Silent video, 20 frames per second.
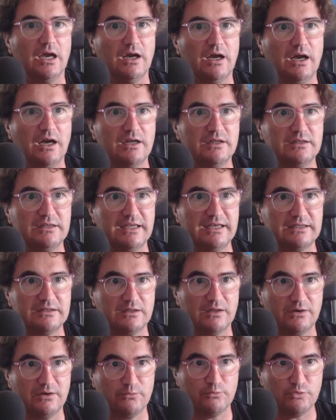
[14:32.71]
that
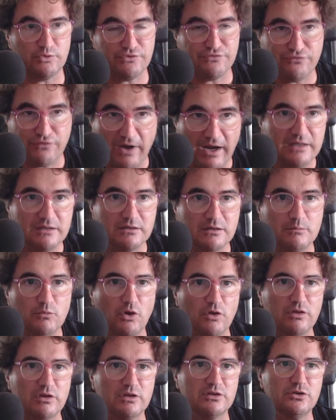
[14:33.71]
refine the
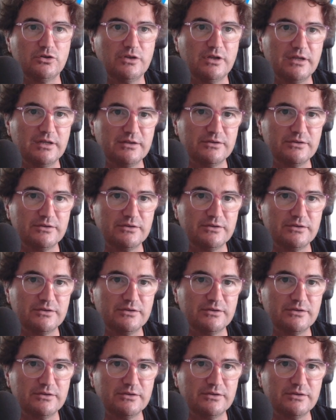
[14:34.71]
model